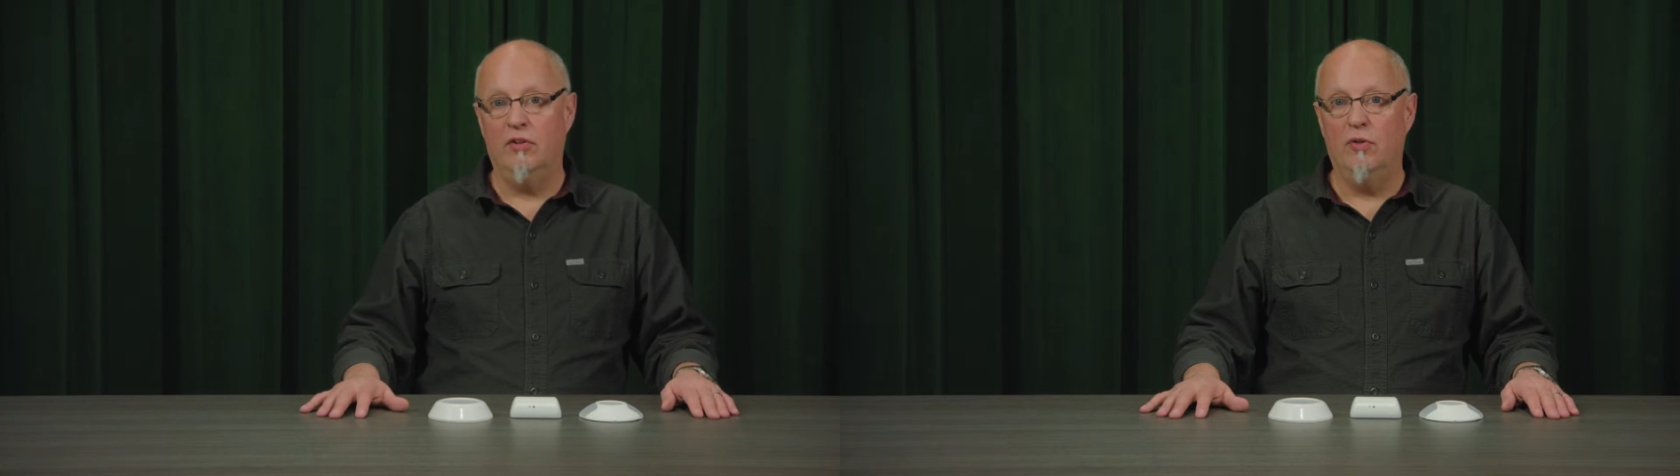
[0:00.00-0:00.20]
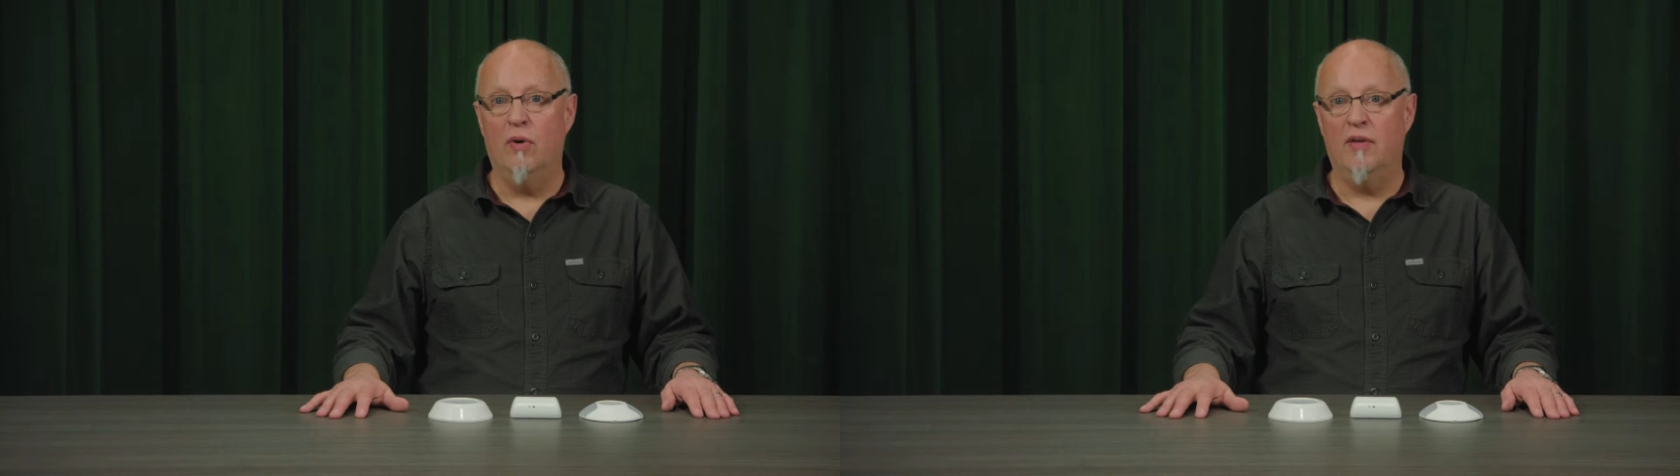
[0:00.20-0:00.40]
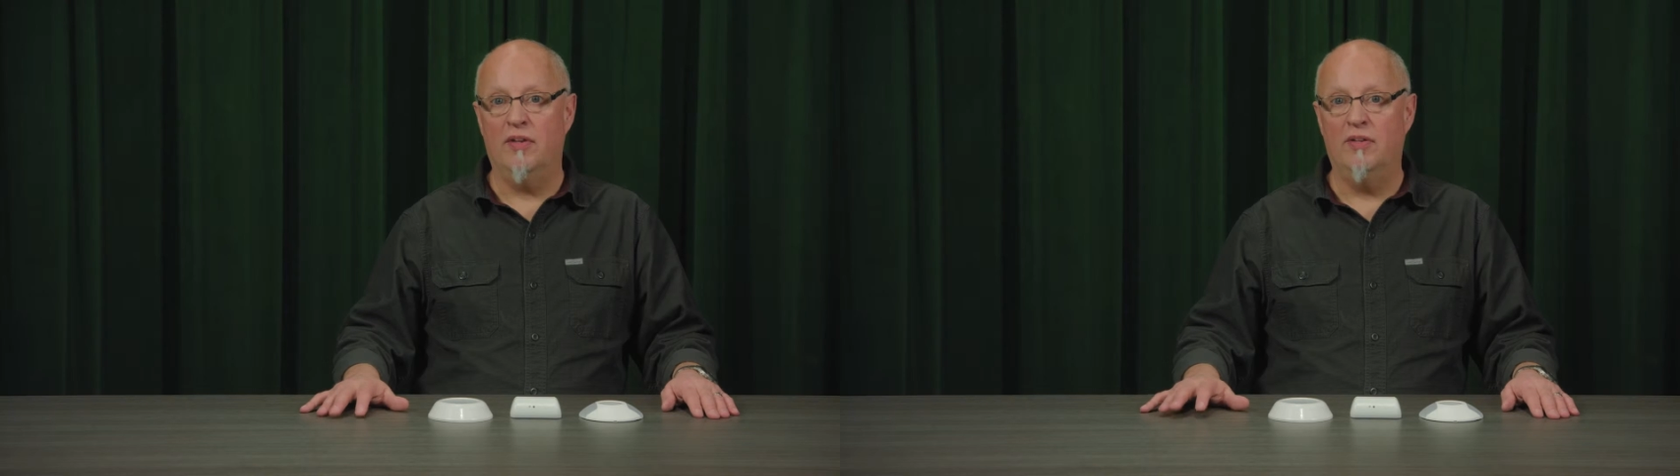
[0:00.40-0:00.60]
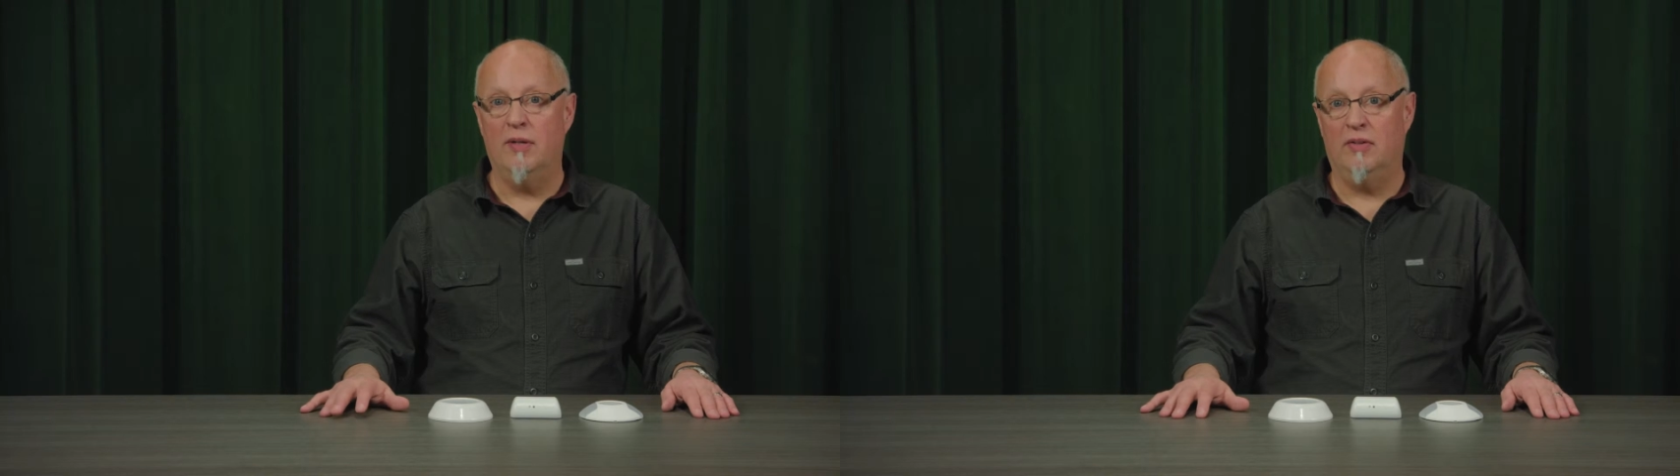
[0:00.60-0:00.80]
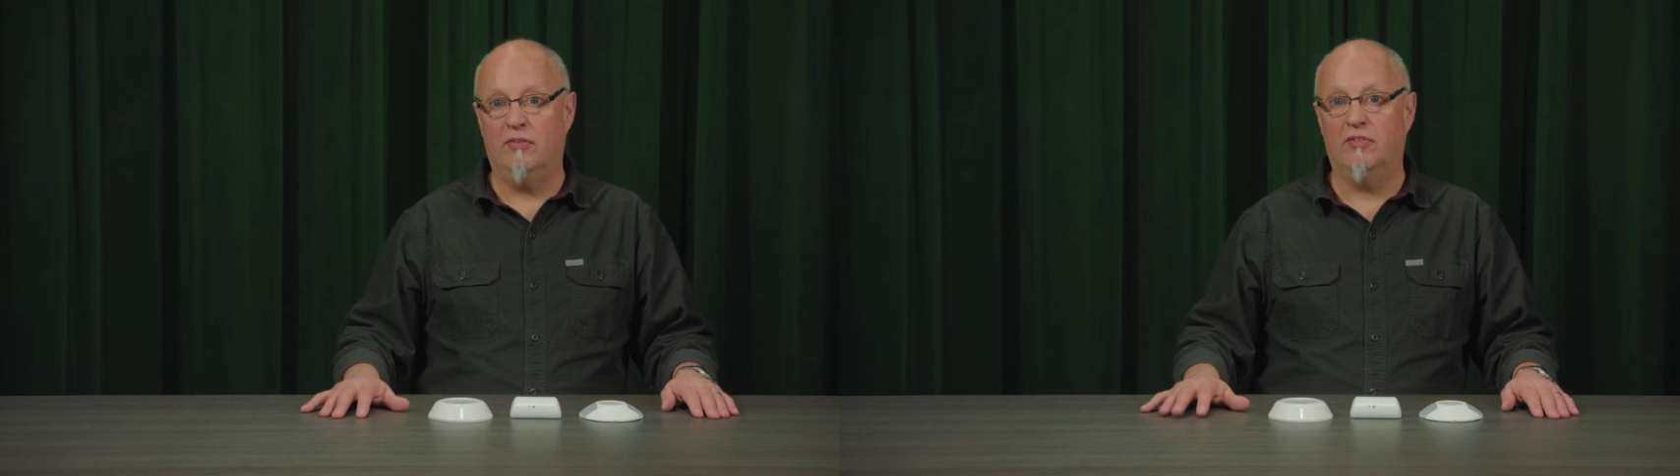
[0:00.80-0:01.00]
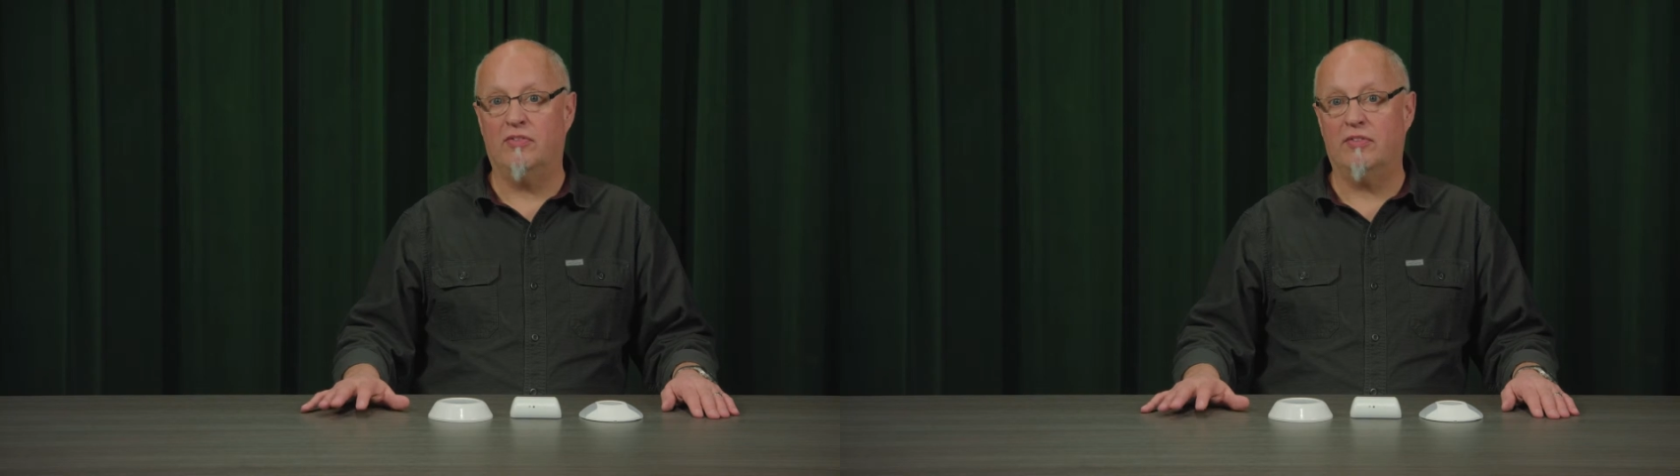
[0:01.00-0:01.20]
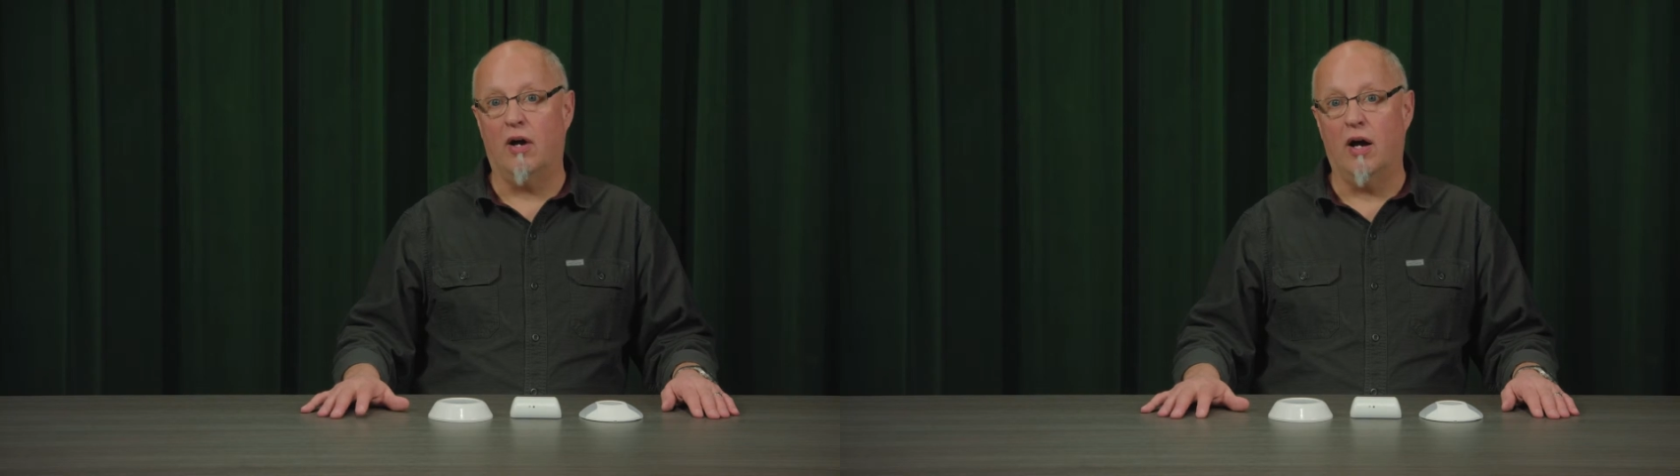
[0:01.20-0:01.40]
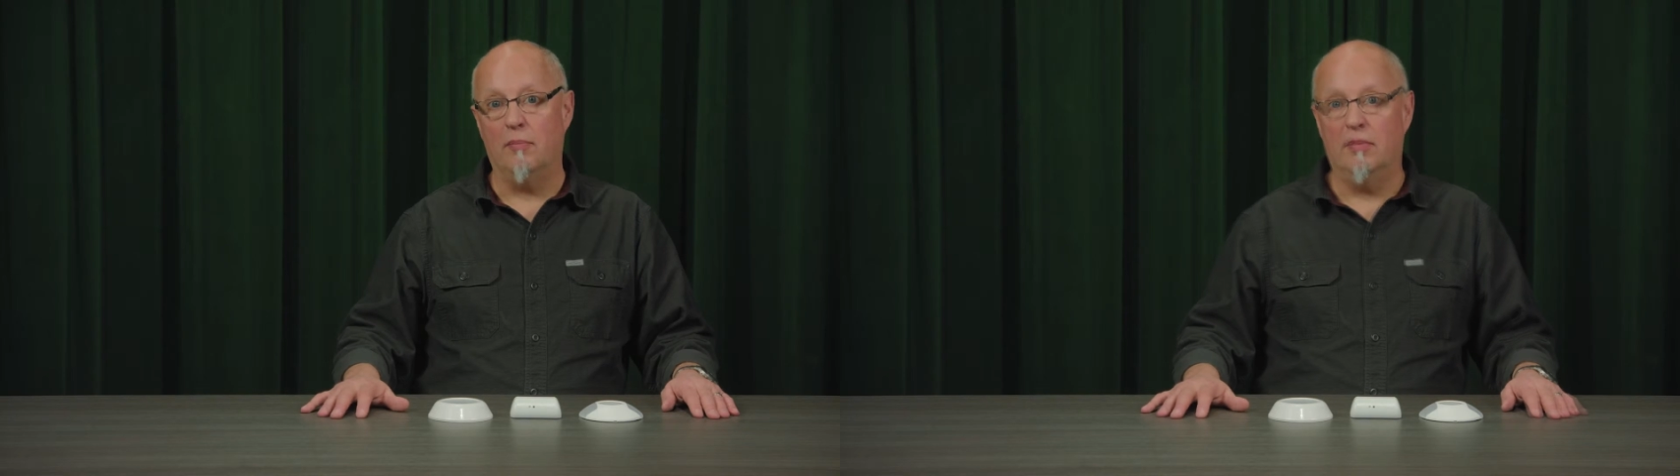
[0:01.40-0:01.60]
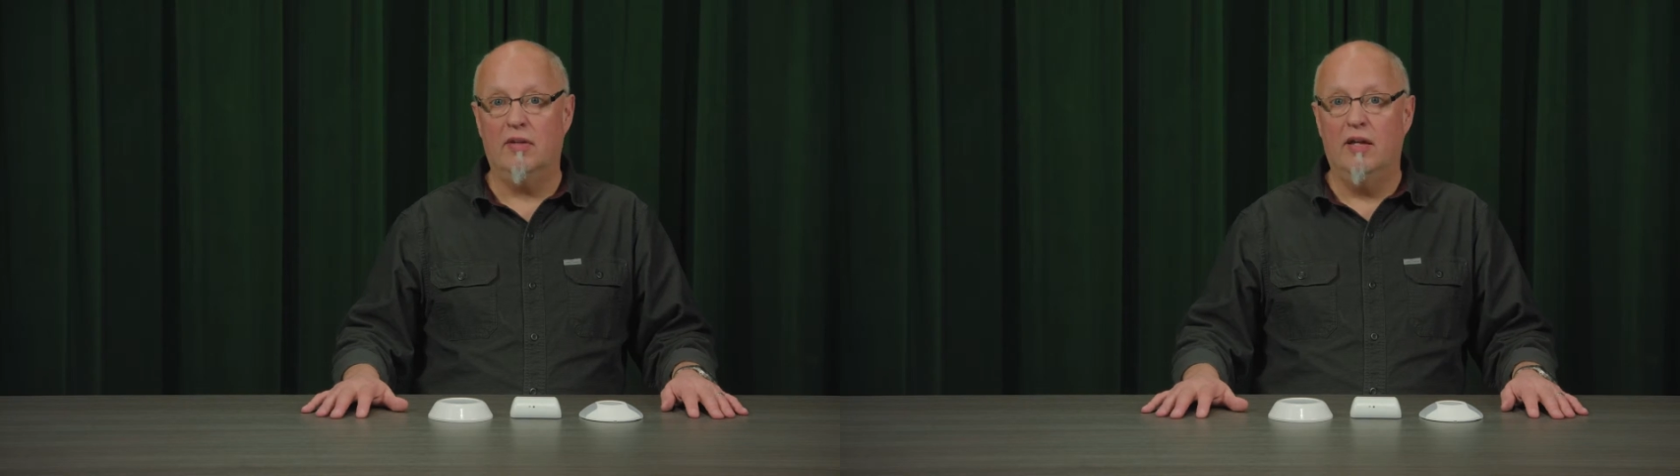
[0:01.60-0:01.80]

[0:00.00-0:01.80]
you want the dimming to stop.